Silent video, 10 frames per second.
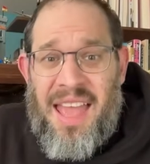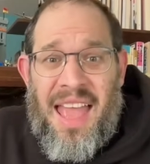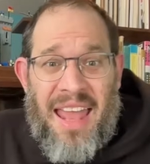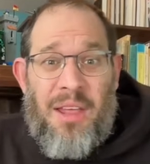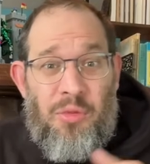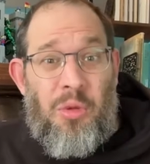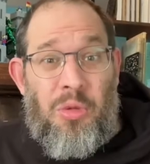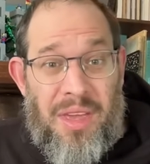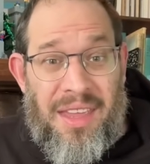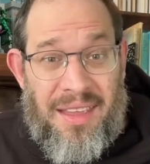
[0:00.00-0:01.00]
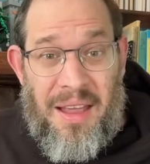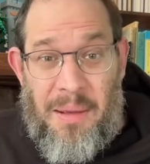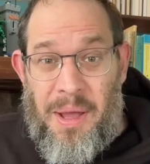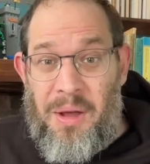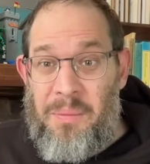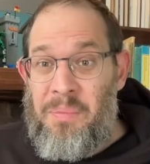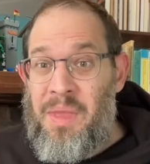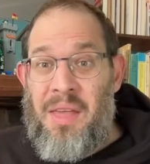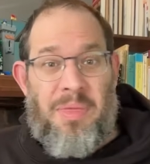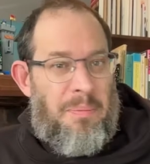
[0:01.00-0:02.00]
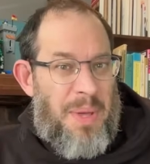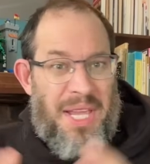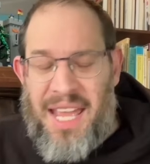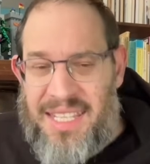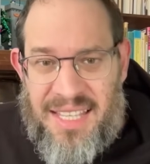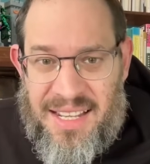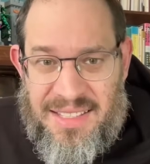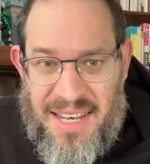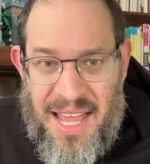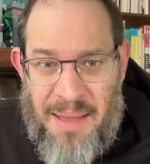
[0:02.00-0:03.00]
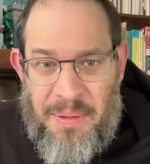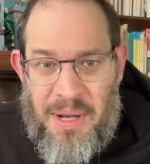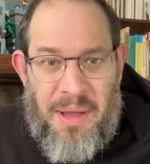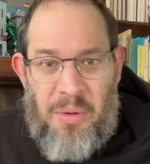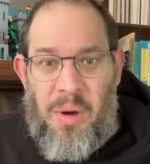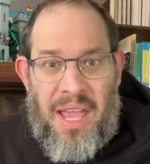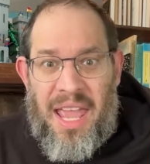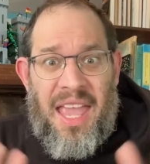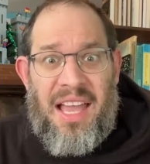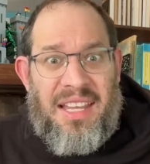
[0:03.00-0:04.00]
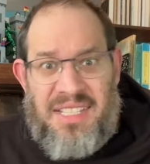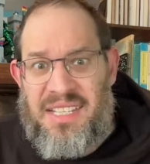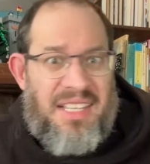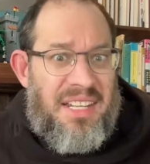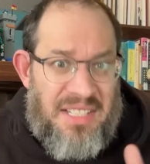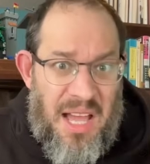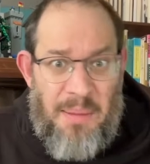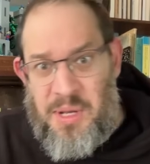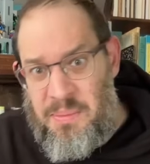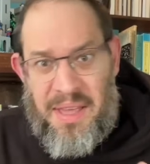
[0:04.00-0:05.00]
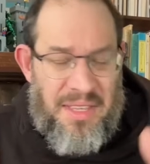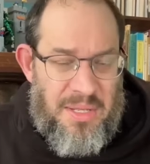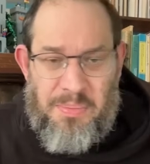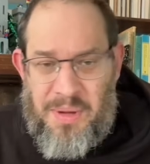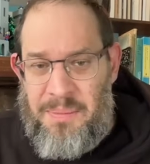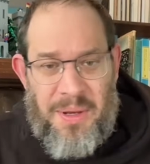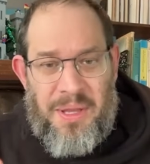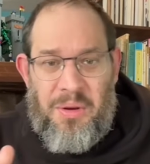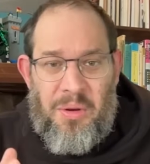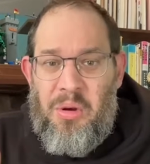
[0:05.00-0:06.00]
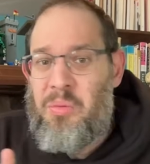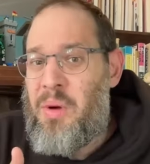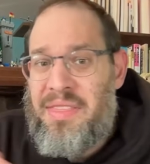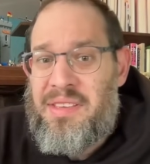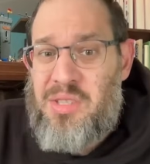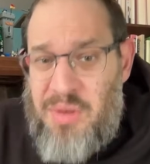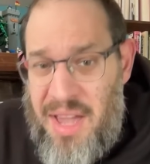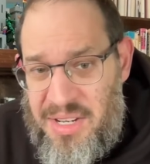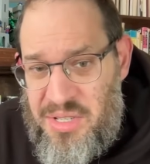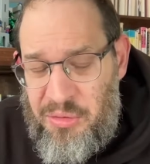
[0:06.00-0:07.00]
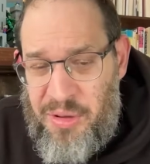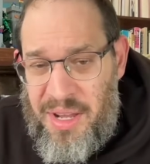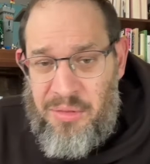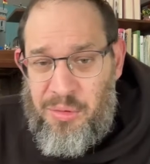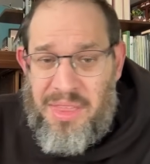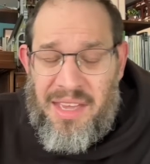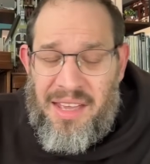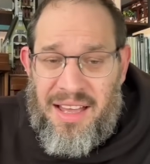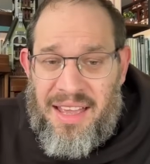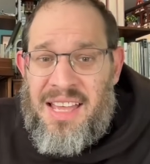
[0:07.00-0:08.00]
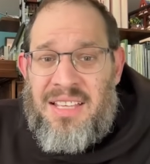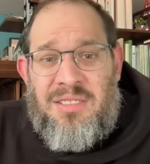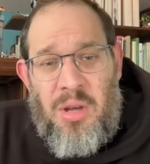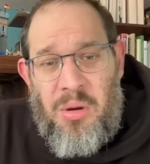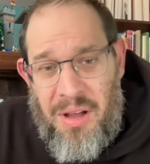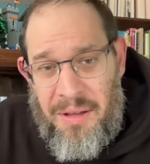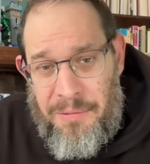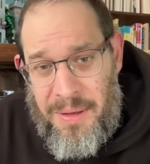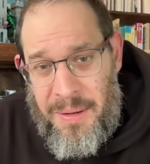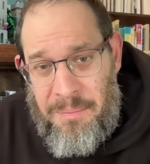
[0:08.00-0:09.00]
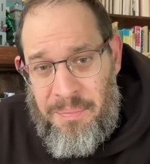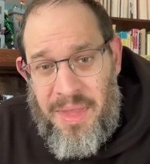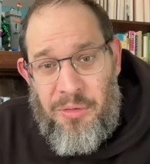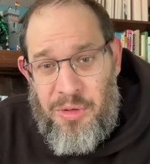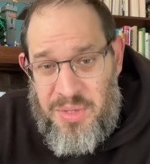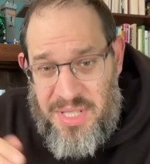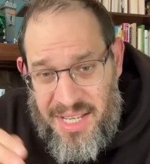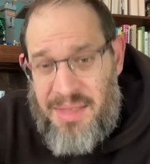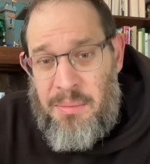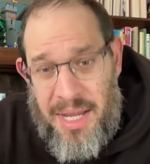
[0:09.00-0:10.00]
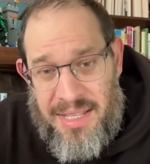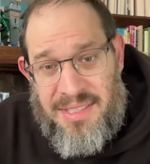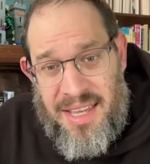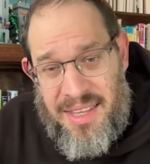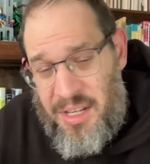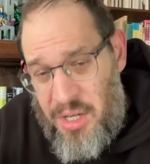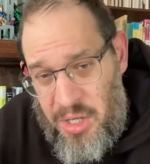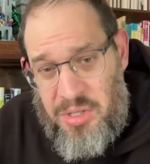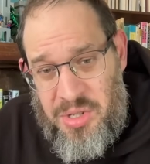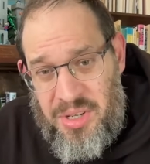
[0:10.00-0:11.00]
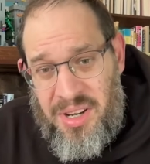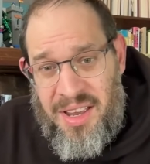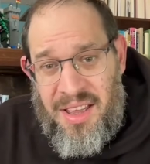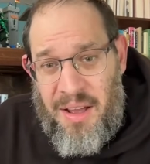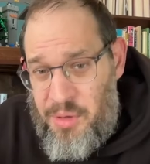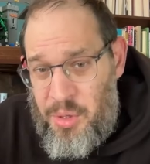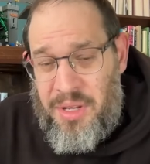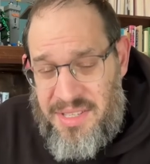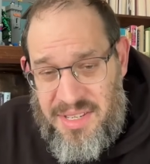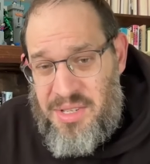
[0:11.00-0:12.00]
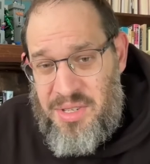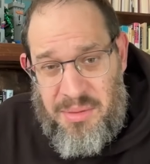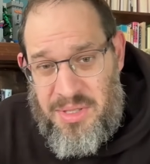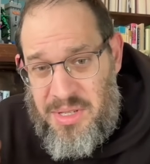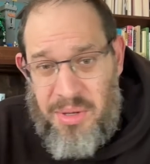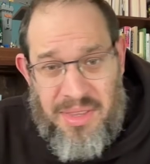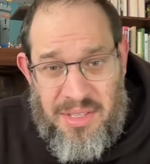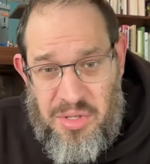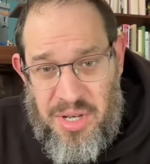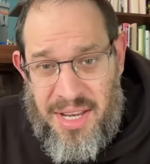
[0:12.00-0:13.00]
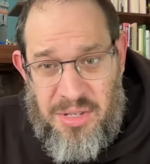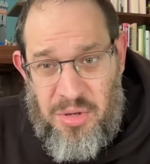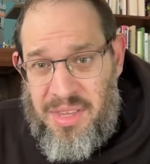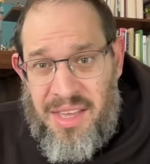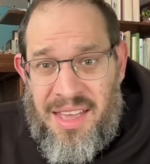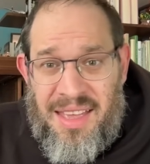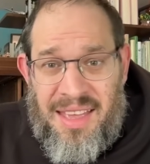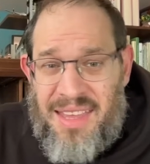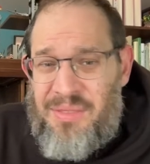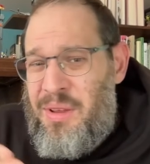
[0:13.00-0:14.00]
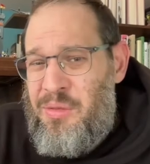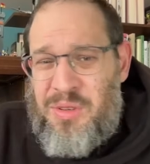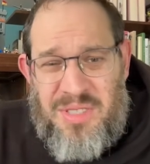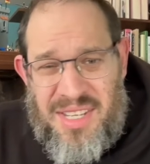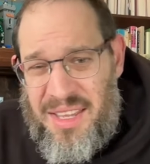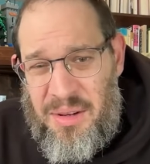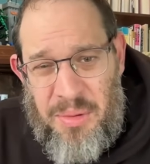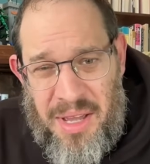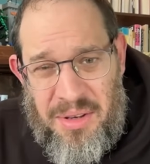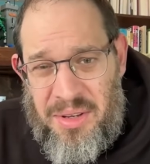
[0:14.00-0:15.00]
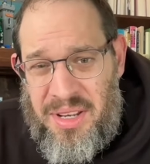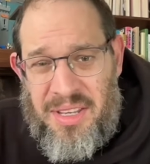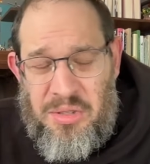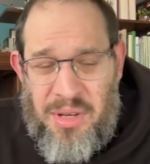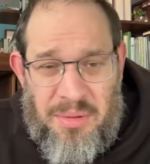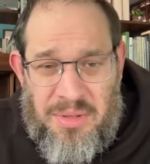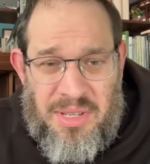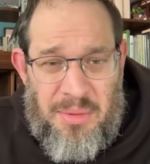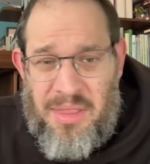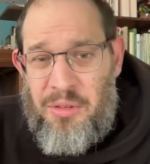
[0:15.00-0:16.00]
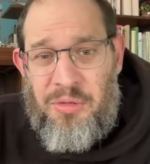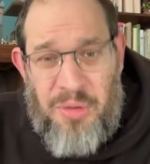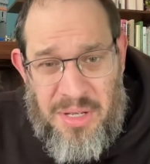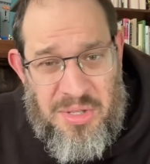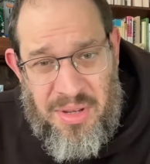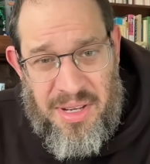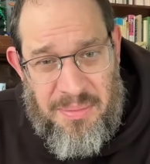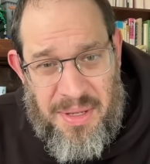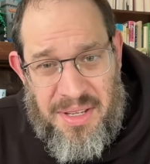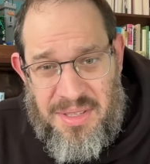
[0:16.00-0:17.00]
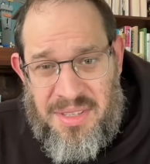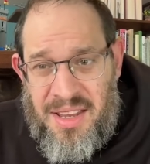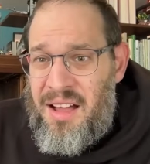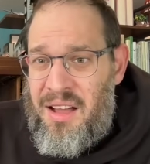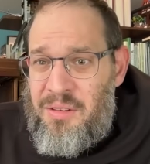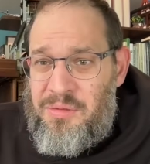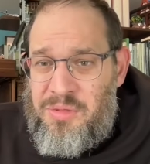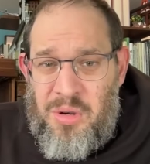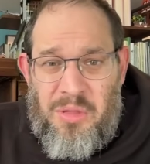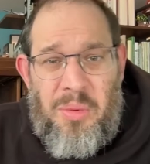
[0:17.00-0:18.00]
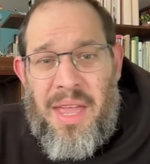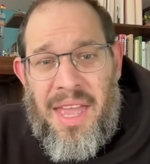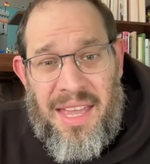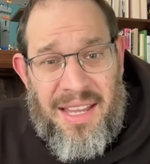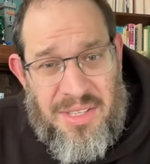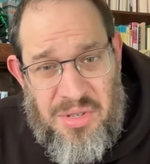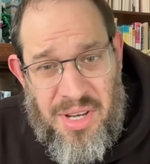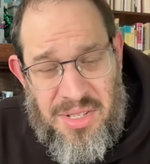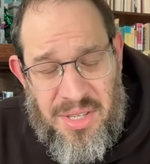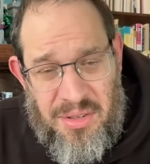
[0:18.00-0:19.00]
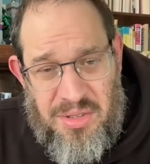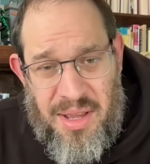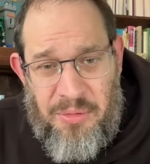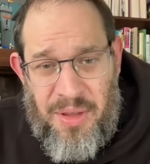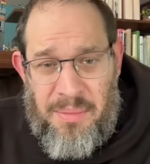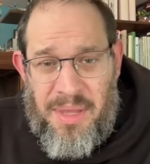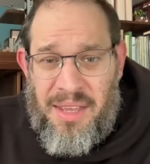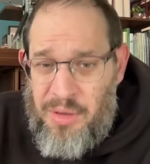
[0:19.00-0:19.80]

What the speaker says: And if you think about the big headlines that happen about why AI didn't get adopted by this company or why this strategy failed with AI, so often, if you dig the mindset and the culture of the organization that was doing this change, or the even if you're sitting around, you're getting a drink with someone and they're frustrated because of sort of the way AI is changing their job family.